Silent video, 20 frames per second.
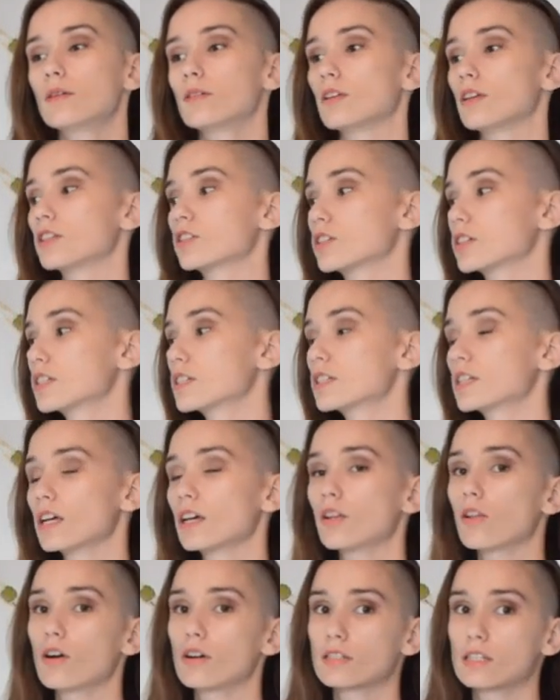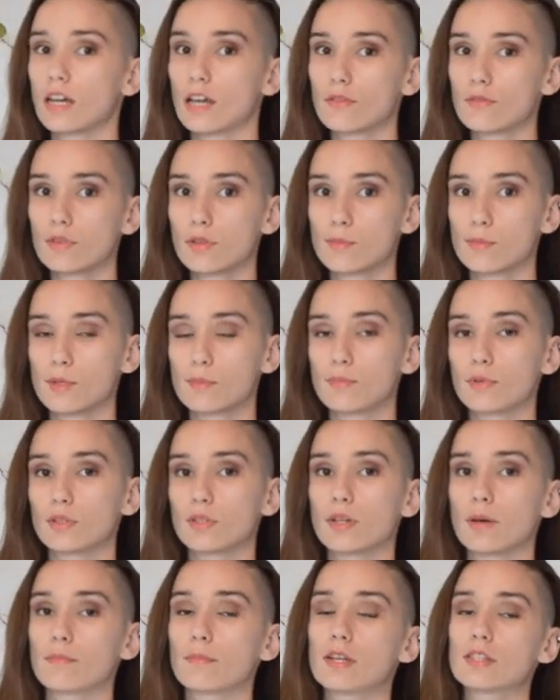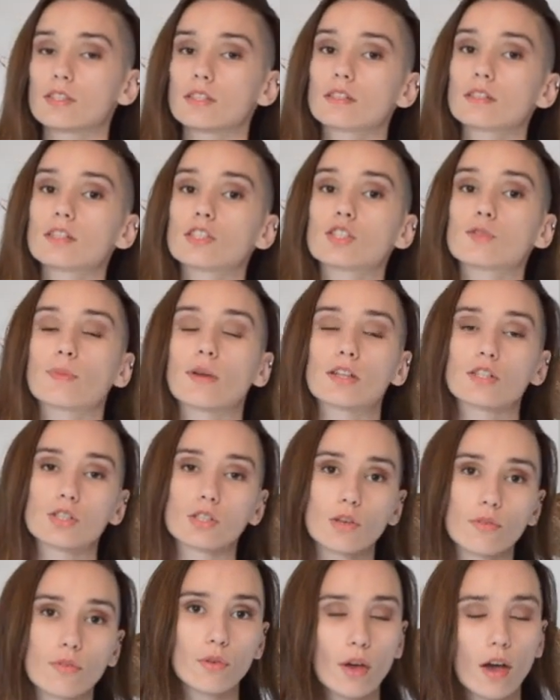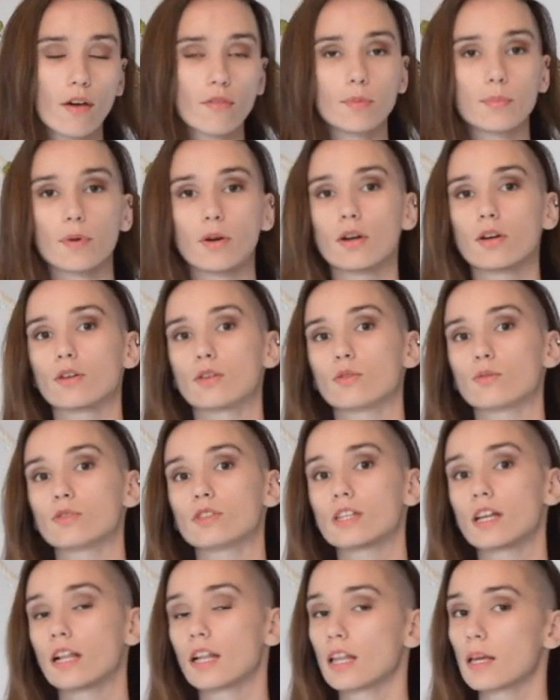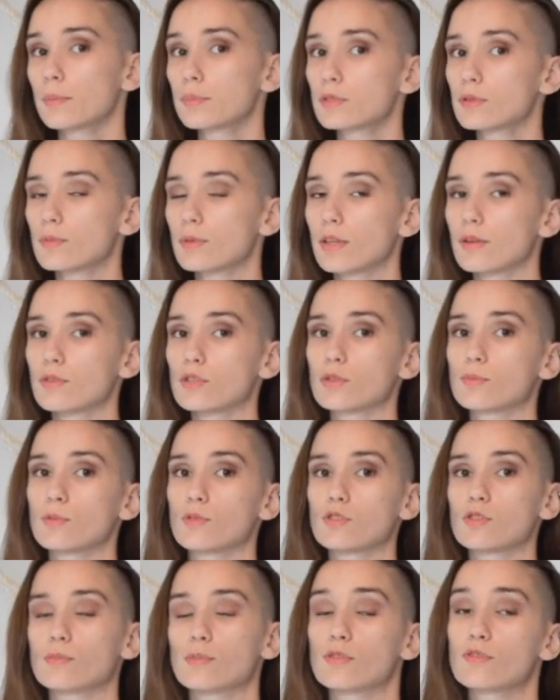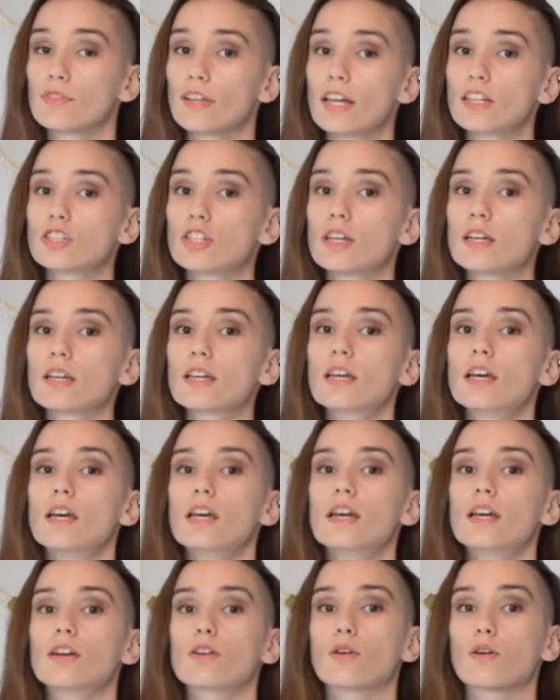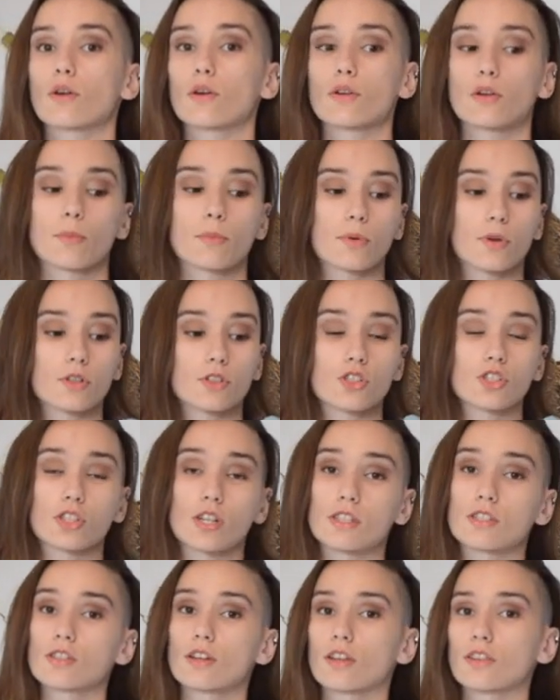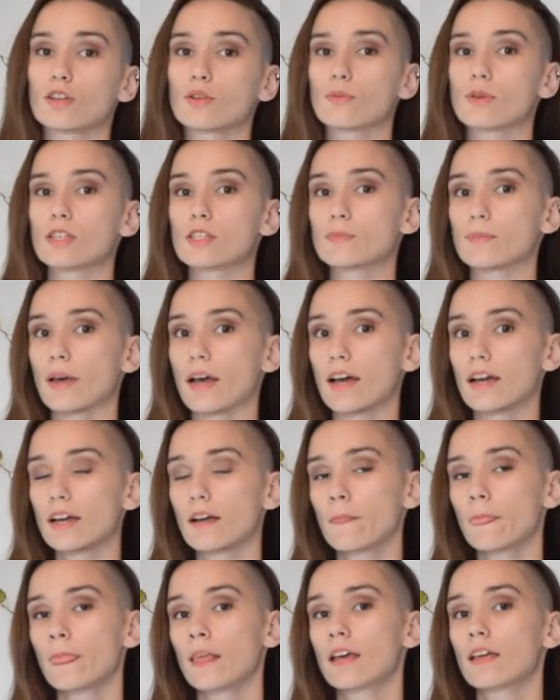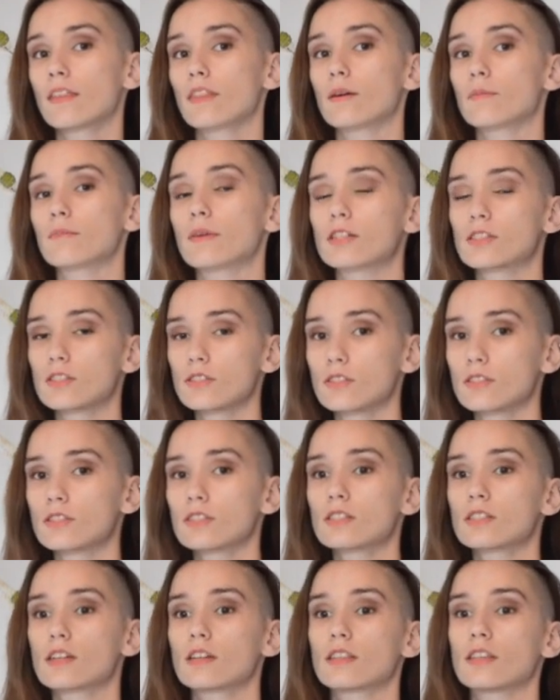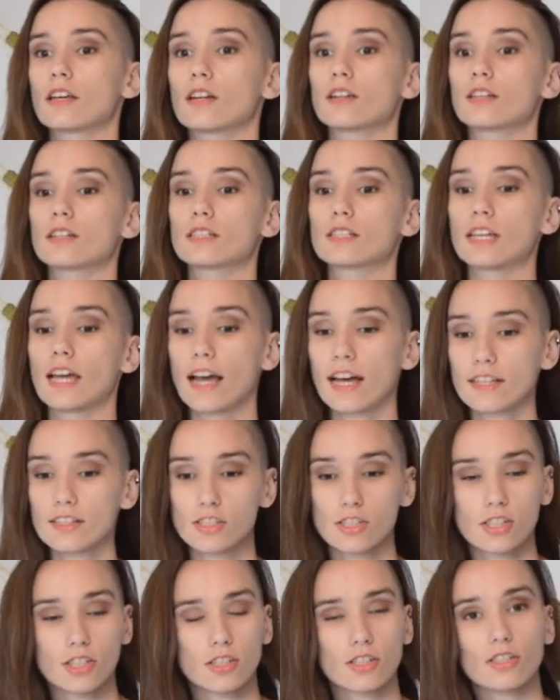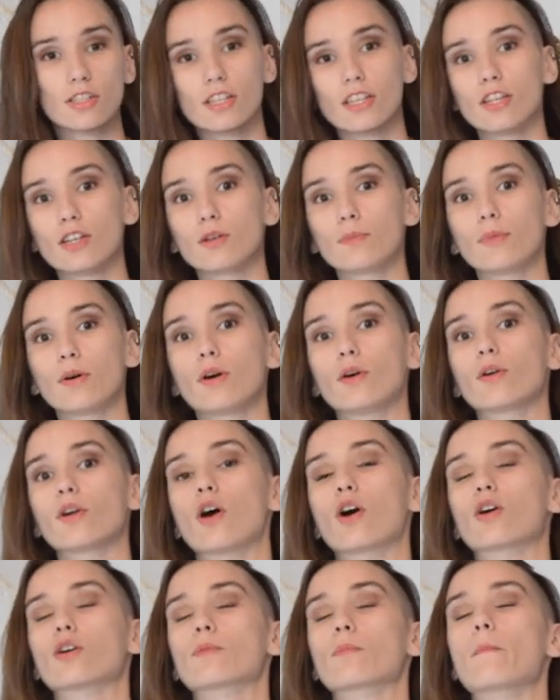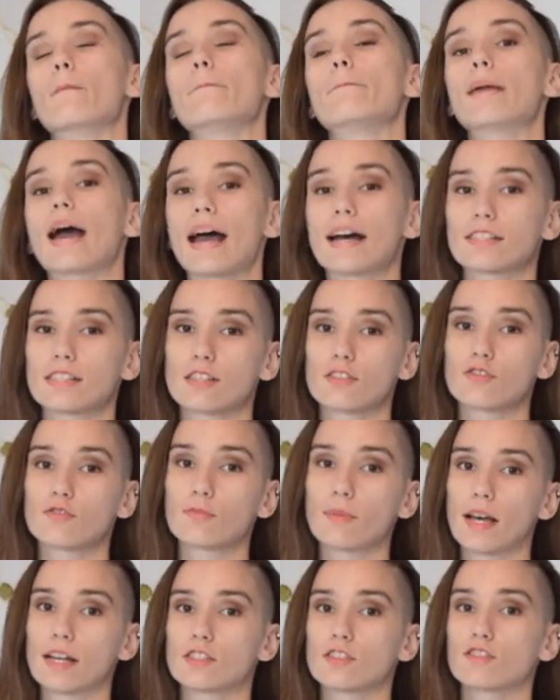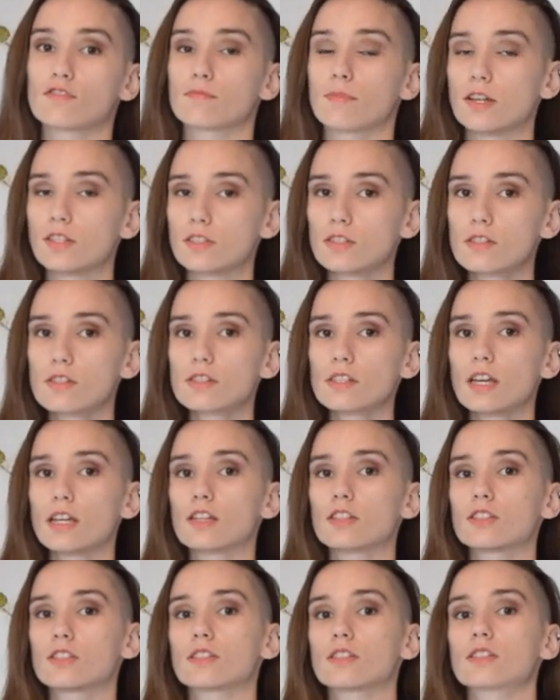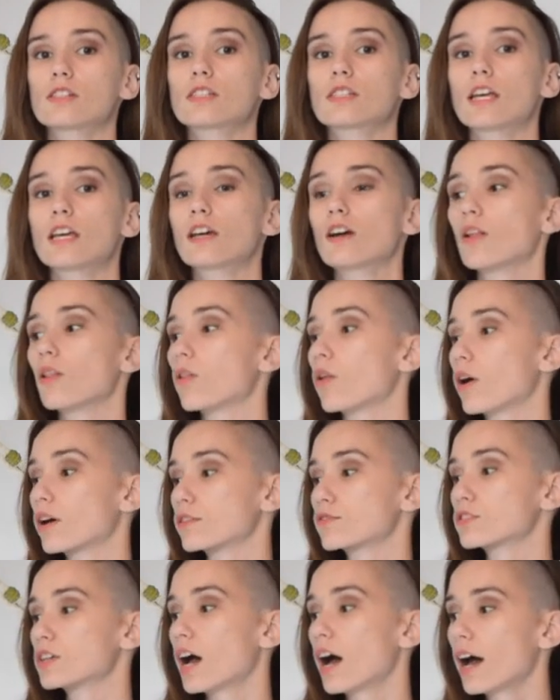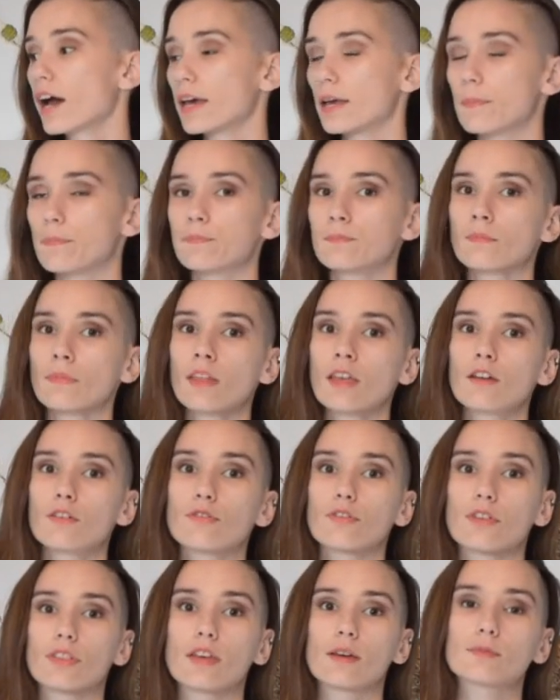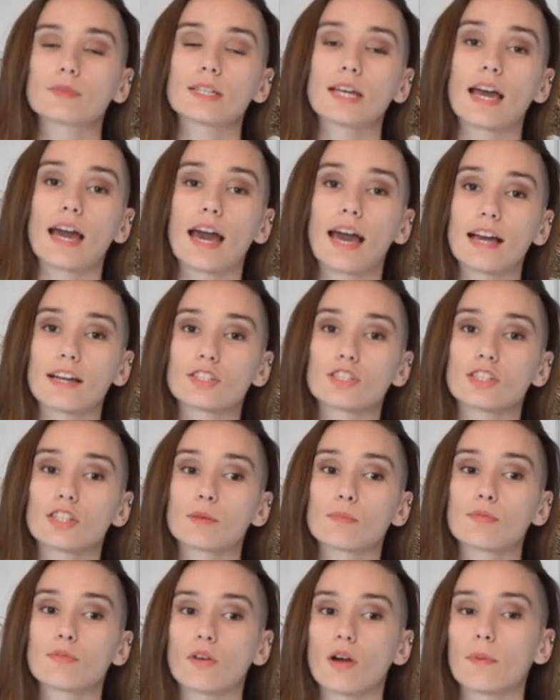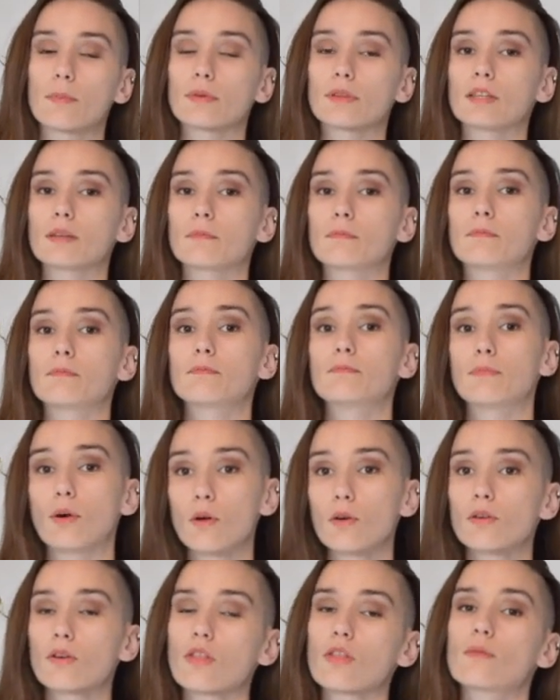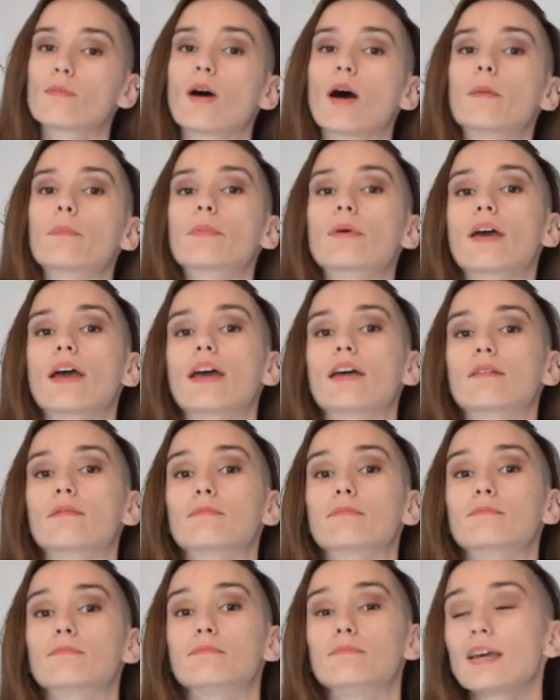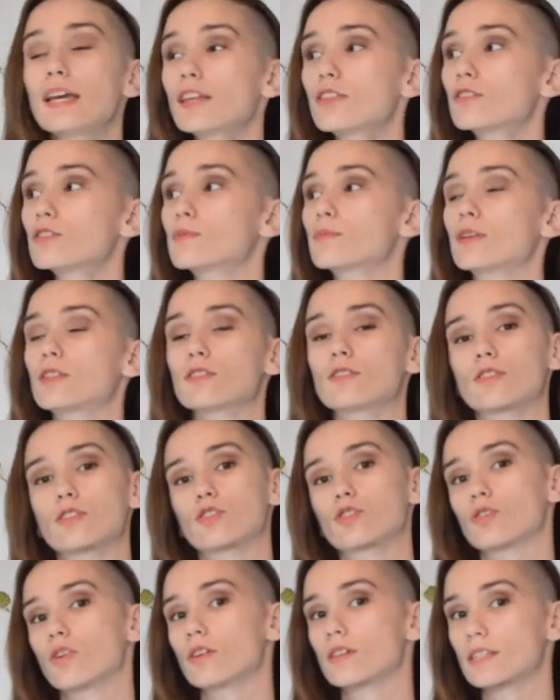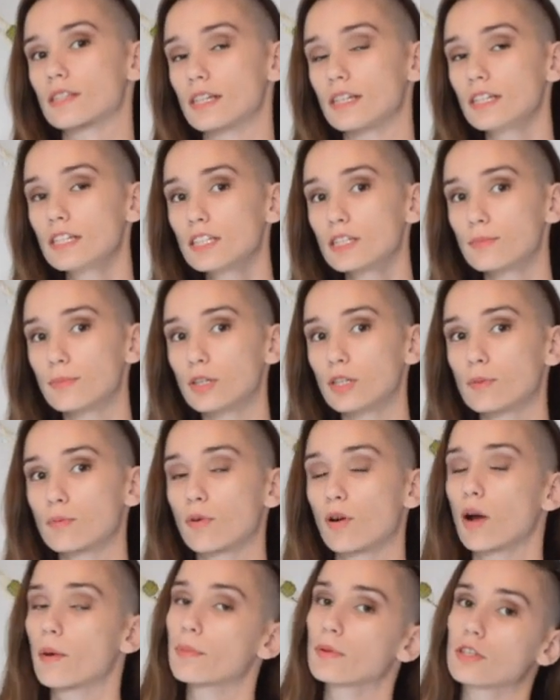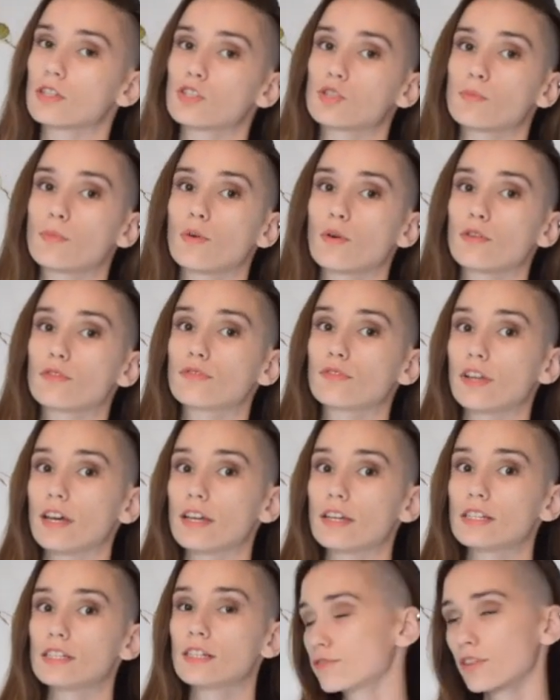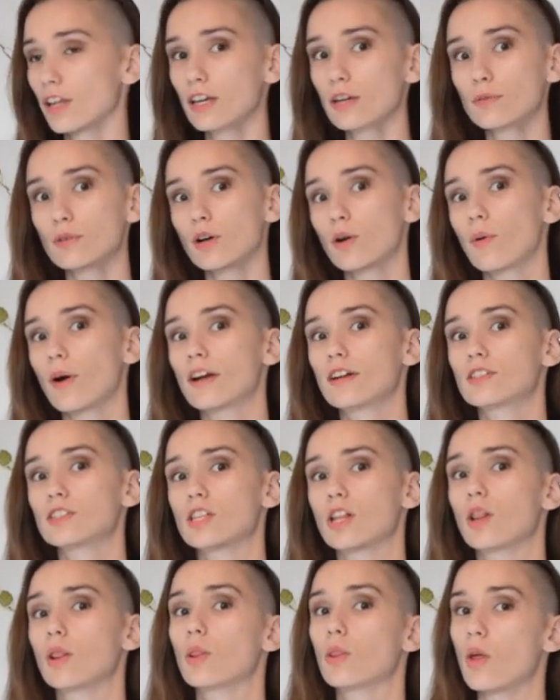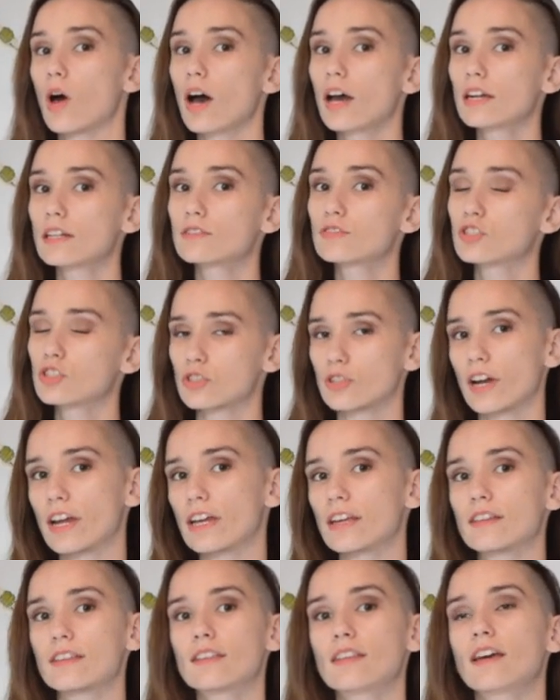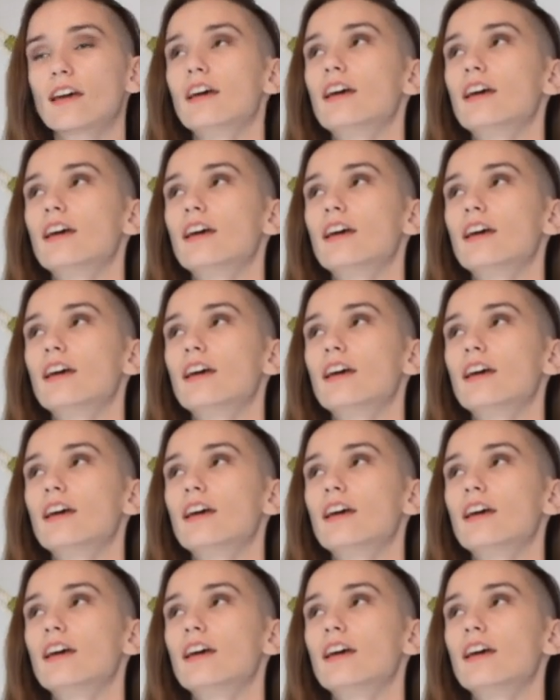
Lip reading: It's going to take a long time for them to build up muscle, especially you have a bird who was clipped when they were supposed to be fledging or your bird just got their wings back. The muscles that are attached to their keel bone are massive, massive muscles, and it's gonna take a lot of time for them to actually properly bulk them up and make those muscles as strong as they need to be to properly support flight. Flight requires a lot of strength,